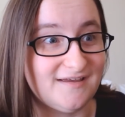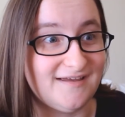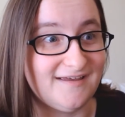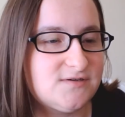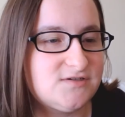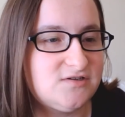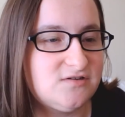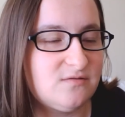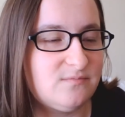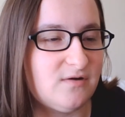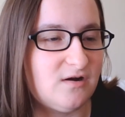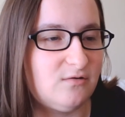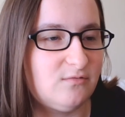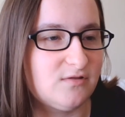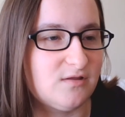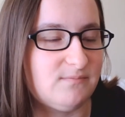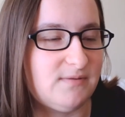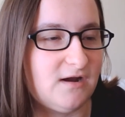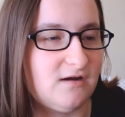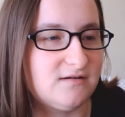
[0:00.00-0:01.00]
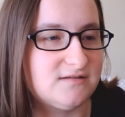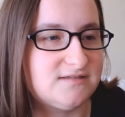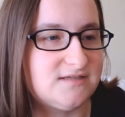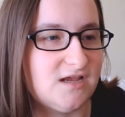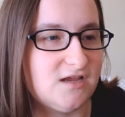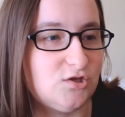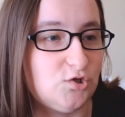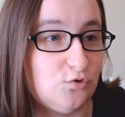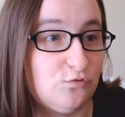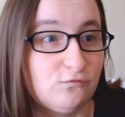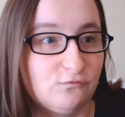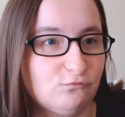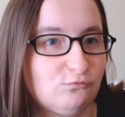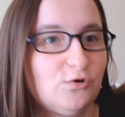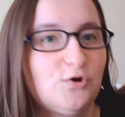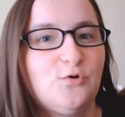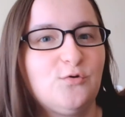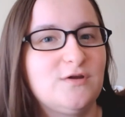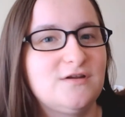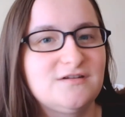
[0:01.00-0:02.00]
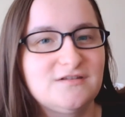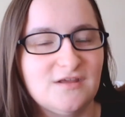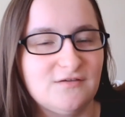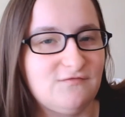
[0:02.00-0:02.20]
especially the part where the parents say you've ruined